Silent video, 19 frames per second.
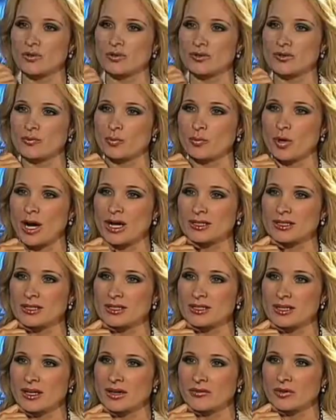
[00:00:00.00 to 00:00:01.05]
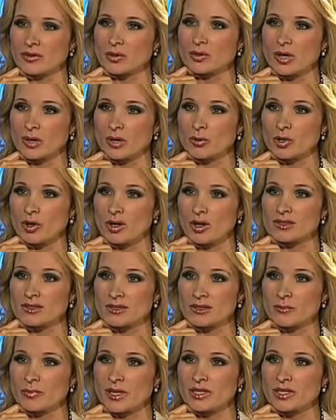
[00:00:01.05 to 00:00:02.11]
years of practice, have you come across
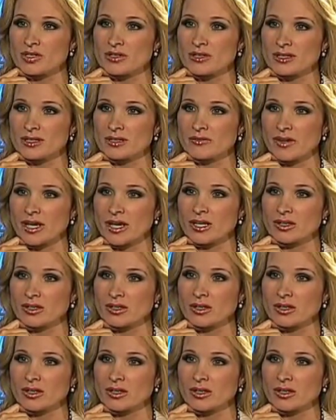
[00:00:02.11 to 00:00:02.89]
some patients that have had?